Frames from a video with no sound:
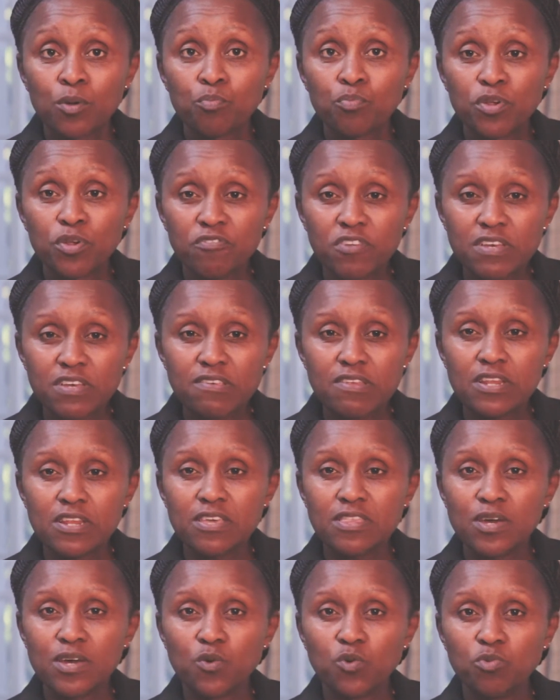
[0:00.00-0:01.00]
Previously,
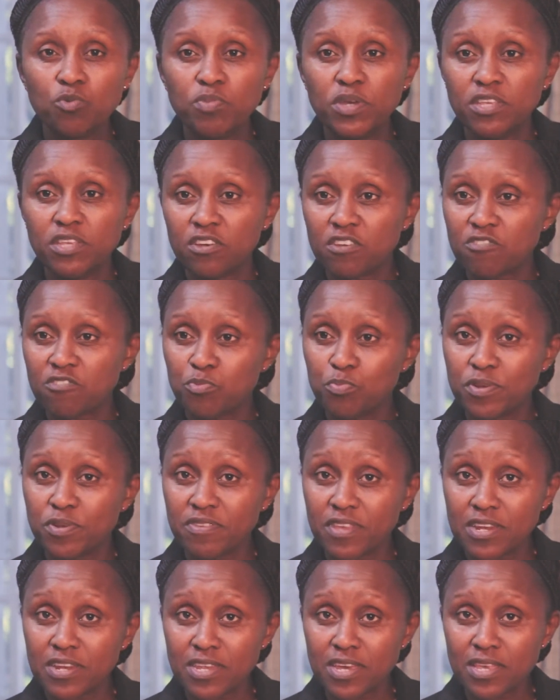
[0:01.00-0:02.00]
they would be just
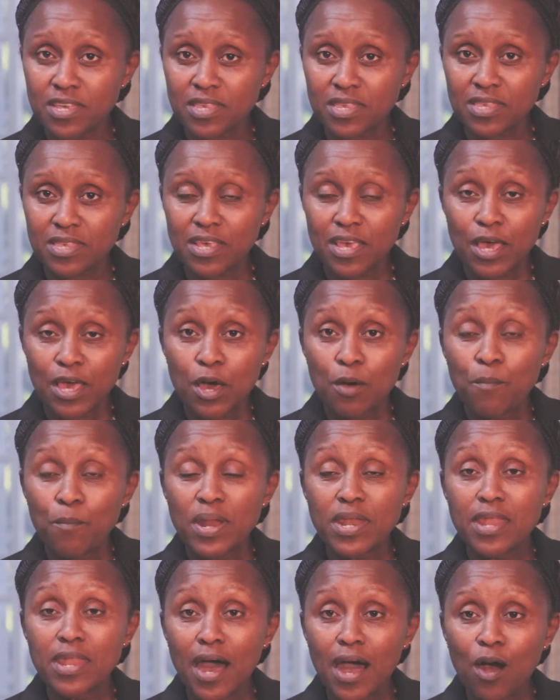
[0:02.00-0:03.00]
presenters,
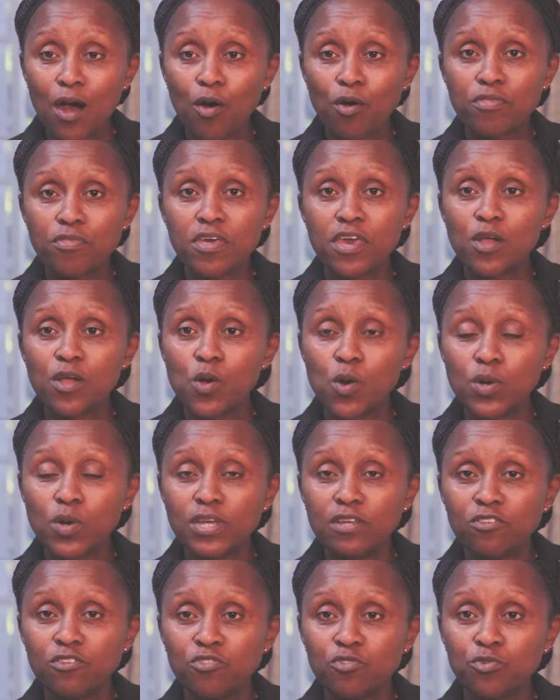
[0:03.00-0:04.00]
but now they go
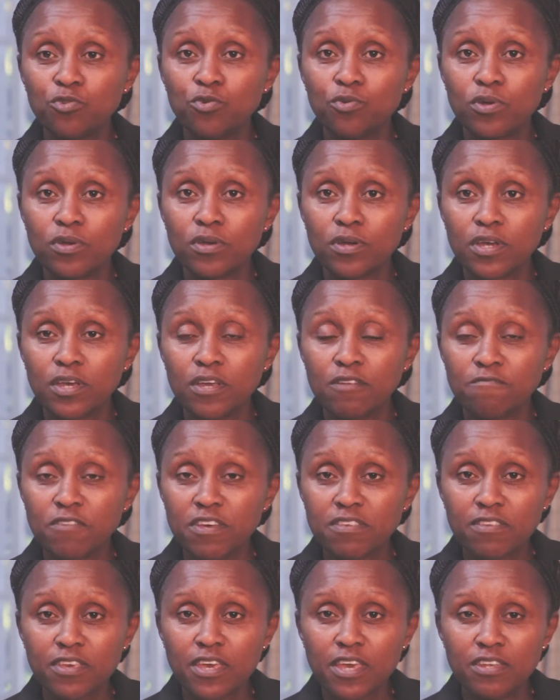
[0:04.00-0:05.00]
into
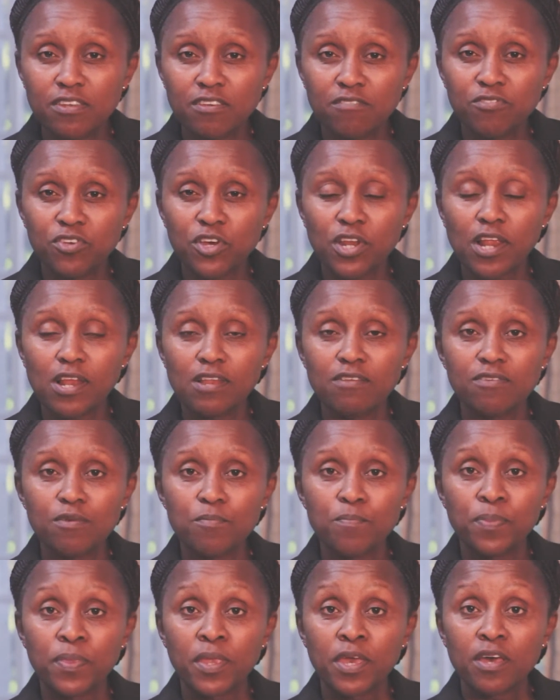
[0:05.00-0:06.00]
investigative
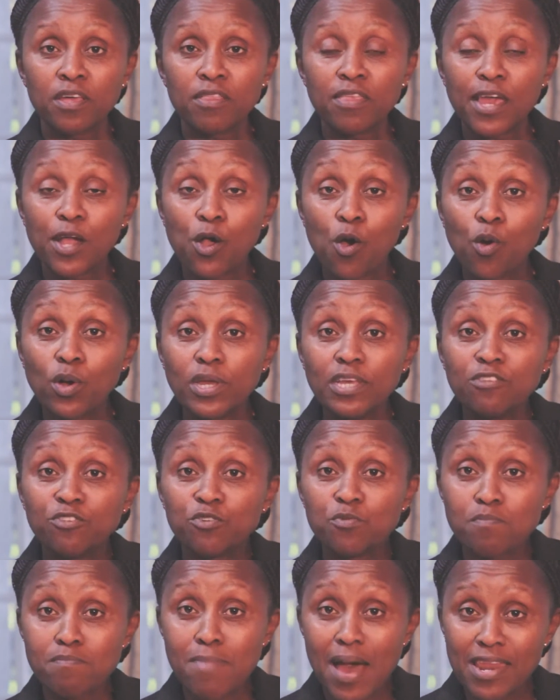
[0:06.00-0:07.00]
journalism, they go into
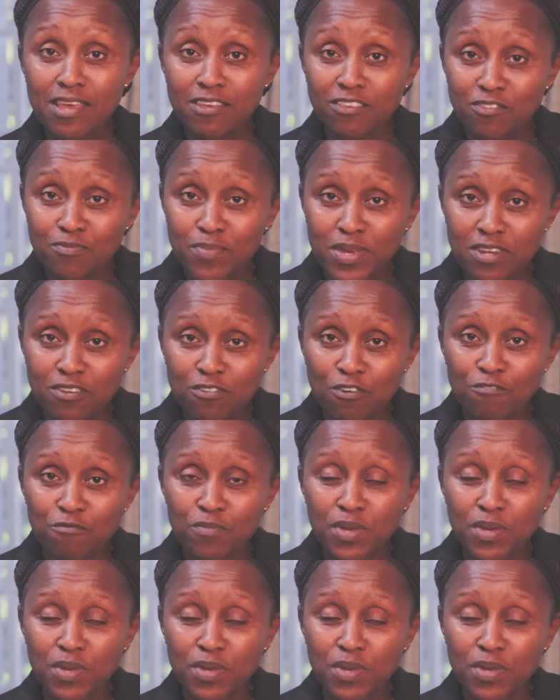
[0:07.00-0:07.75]
management of